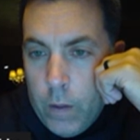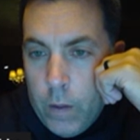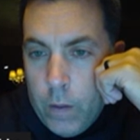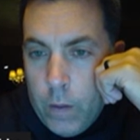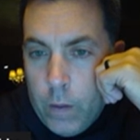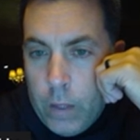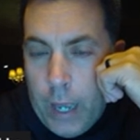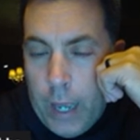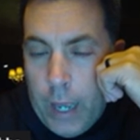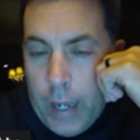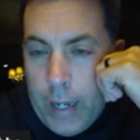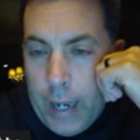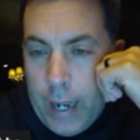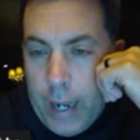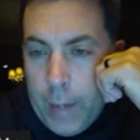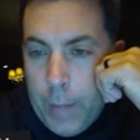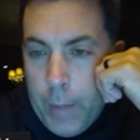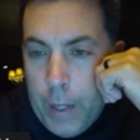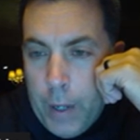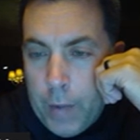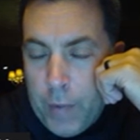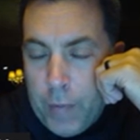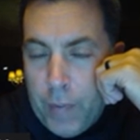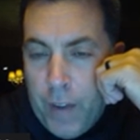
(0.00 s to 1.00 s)
Okay. Kind of
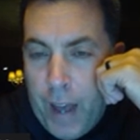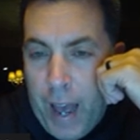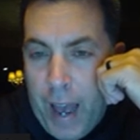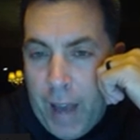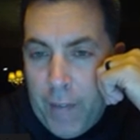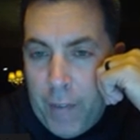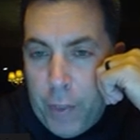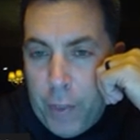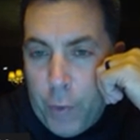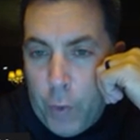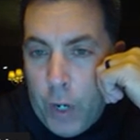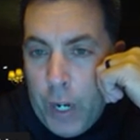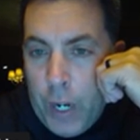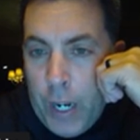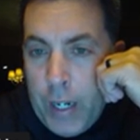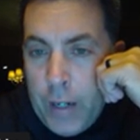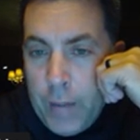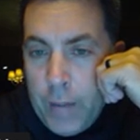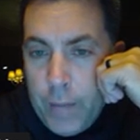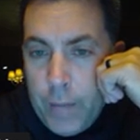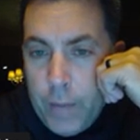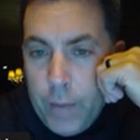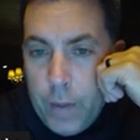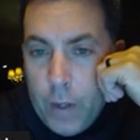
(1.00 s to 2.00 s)
be a five, three.
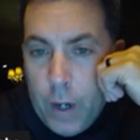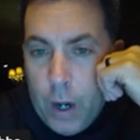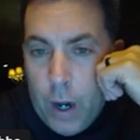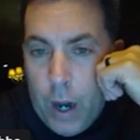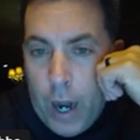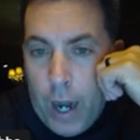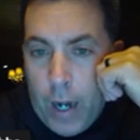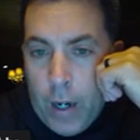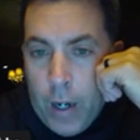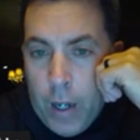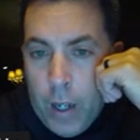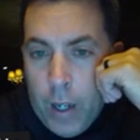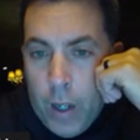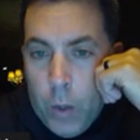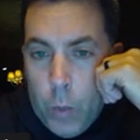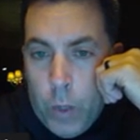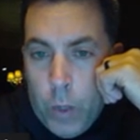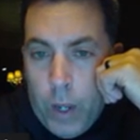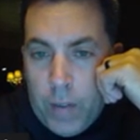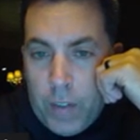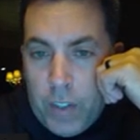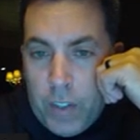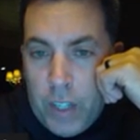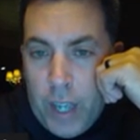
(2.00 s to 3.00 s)
All right. We
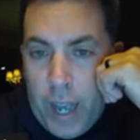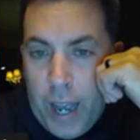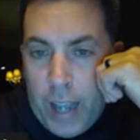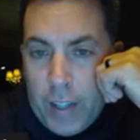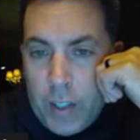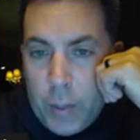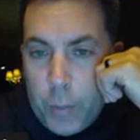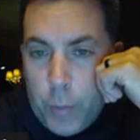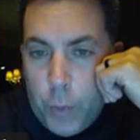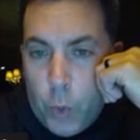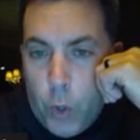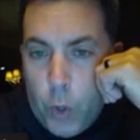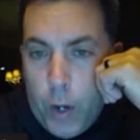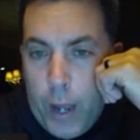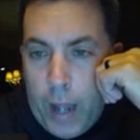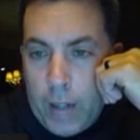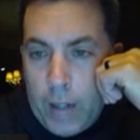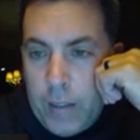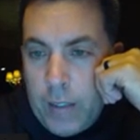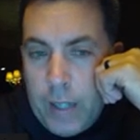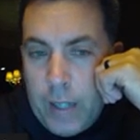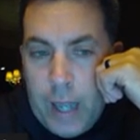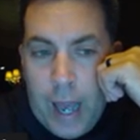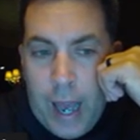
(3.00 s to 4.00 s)
have sky support
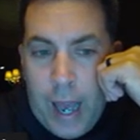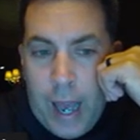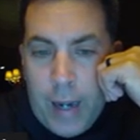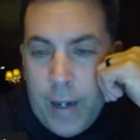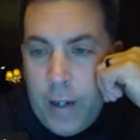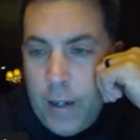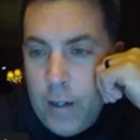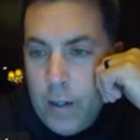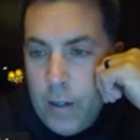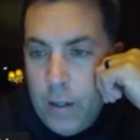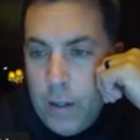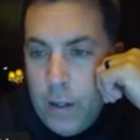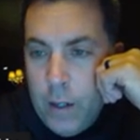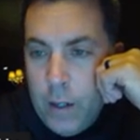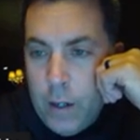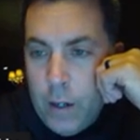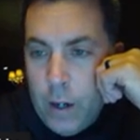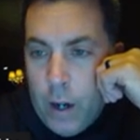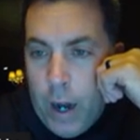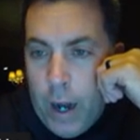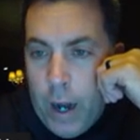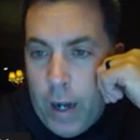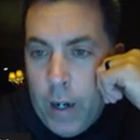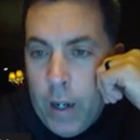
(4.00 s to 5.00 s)
outside.
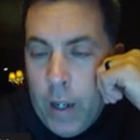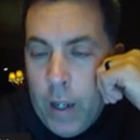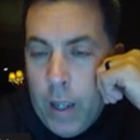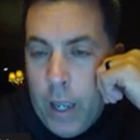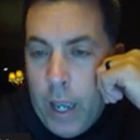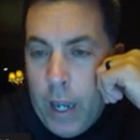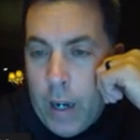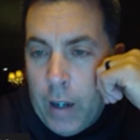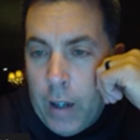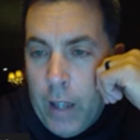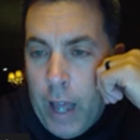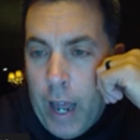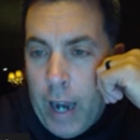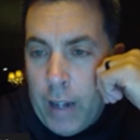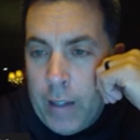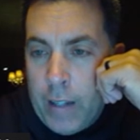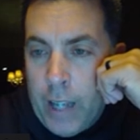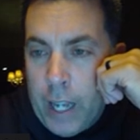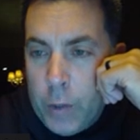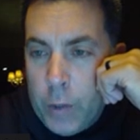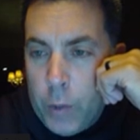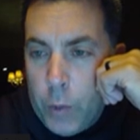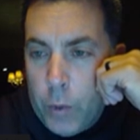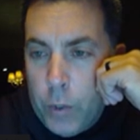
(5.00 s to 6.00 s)
All right. And a lot of
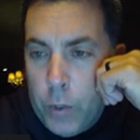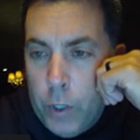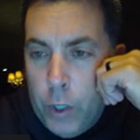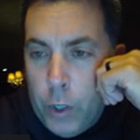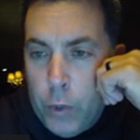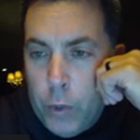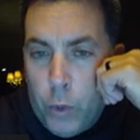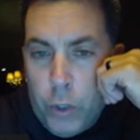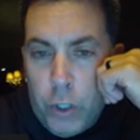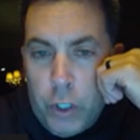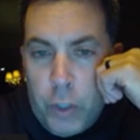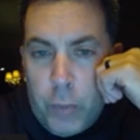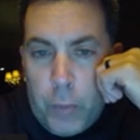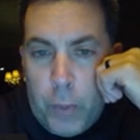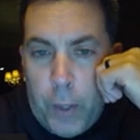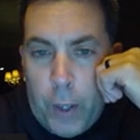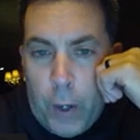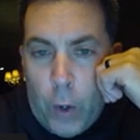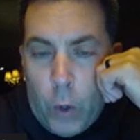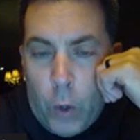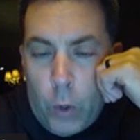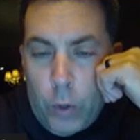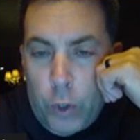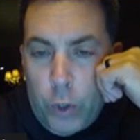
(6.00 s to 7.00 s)
times what we'll do is we'll just play
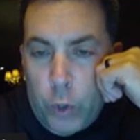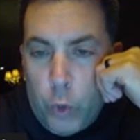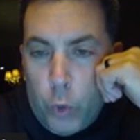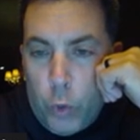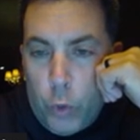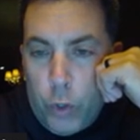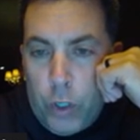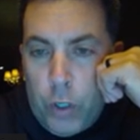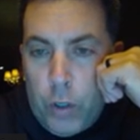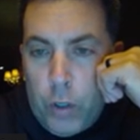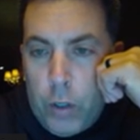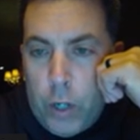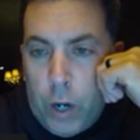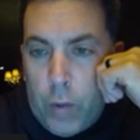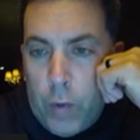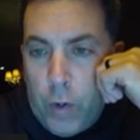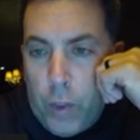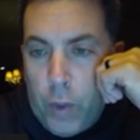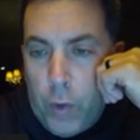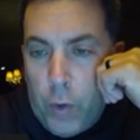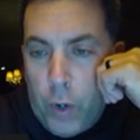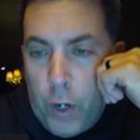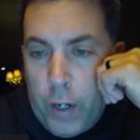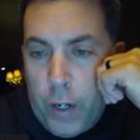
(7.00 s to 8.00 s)
old school cover
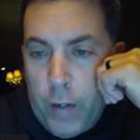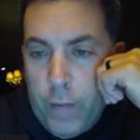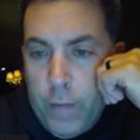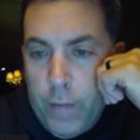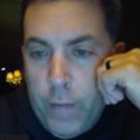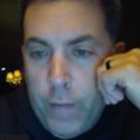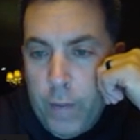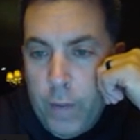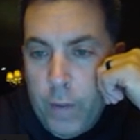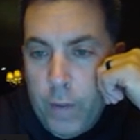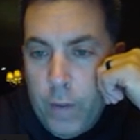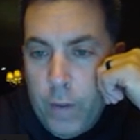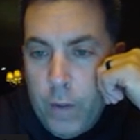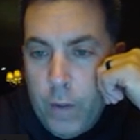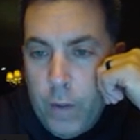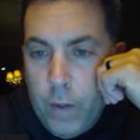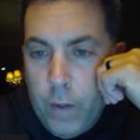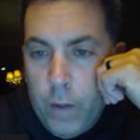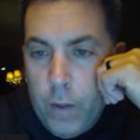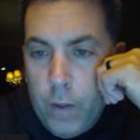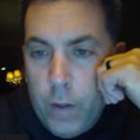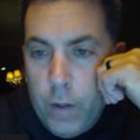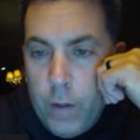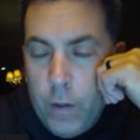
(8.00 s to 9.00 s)
three.
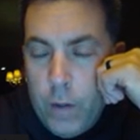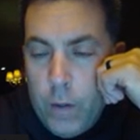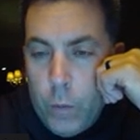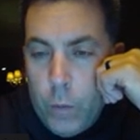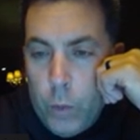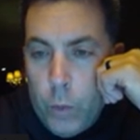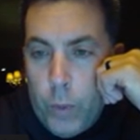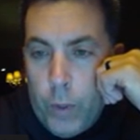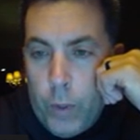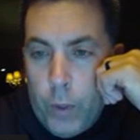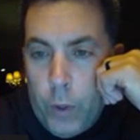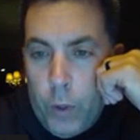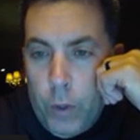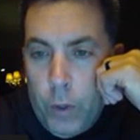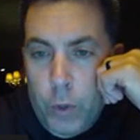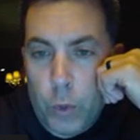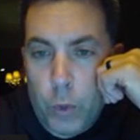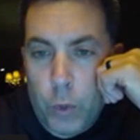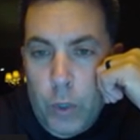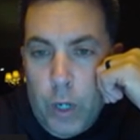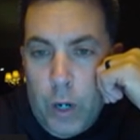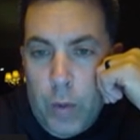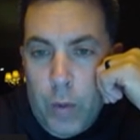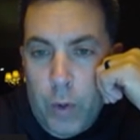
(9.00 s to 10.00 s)
We'll play old school
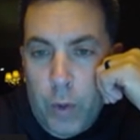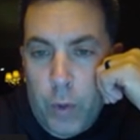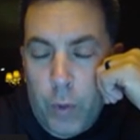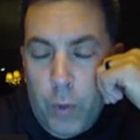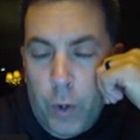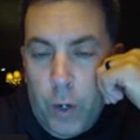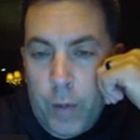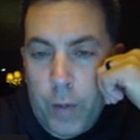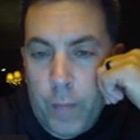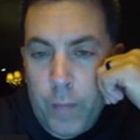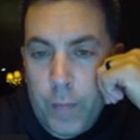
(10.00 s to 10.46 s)
cover three.